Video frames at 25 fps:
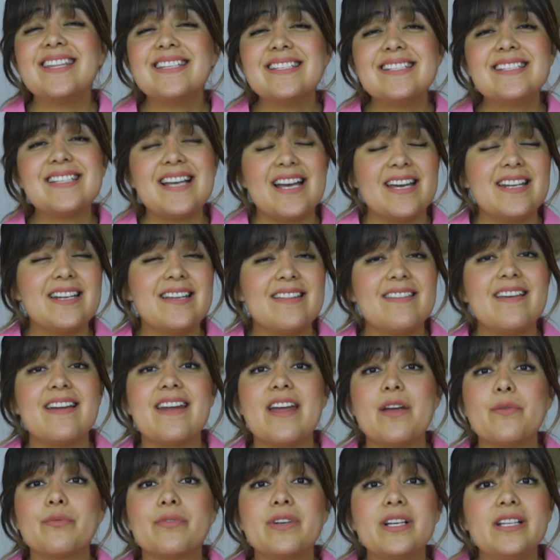I decided
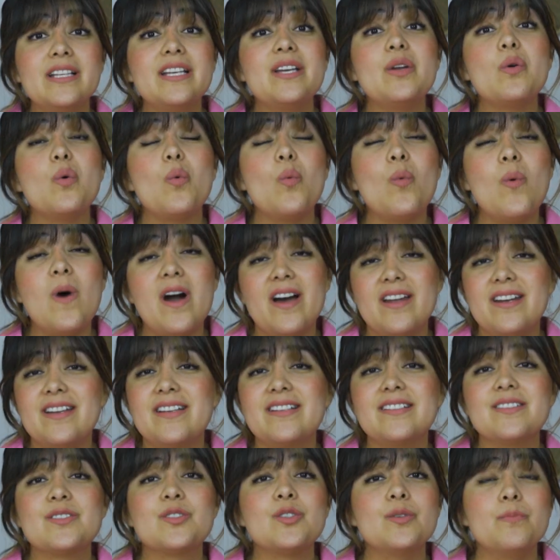that I really
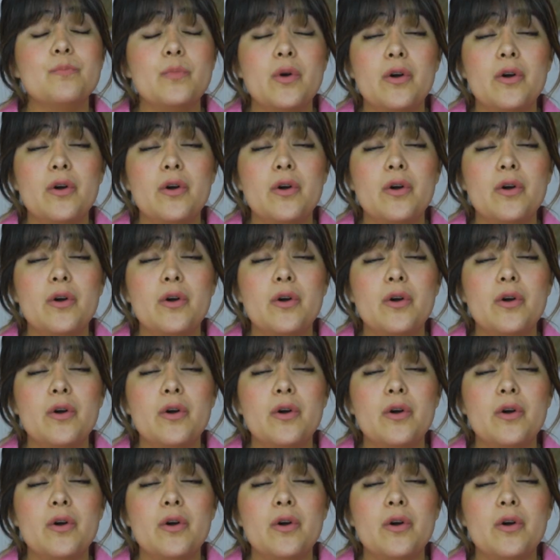wanted to